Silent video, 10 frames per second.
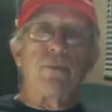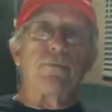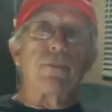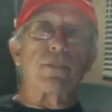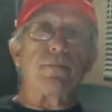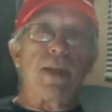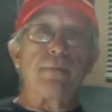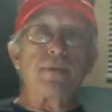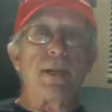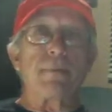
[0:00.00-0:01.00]
you first
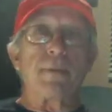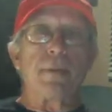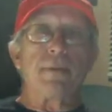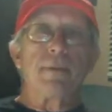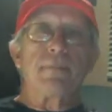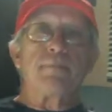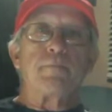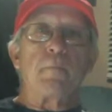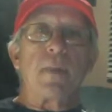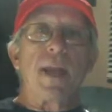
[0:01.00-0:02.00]
vape something
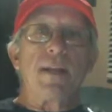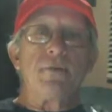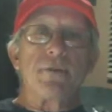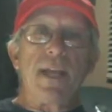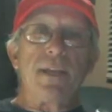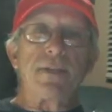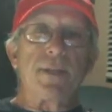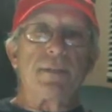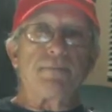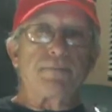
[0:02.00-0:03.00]
and you taste
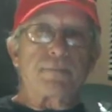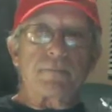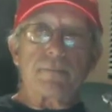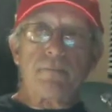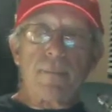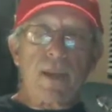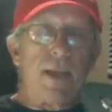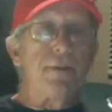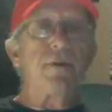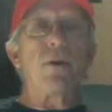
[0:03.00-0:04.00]
it
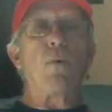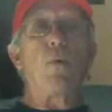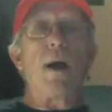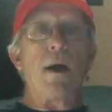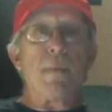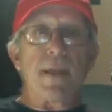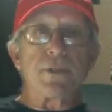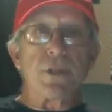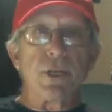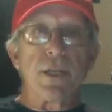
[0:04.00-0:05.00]
and you go, wow,
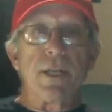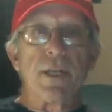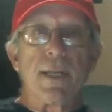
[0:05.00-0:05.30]
that's good.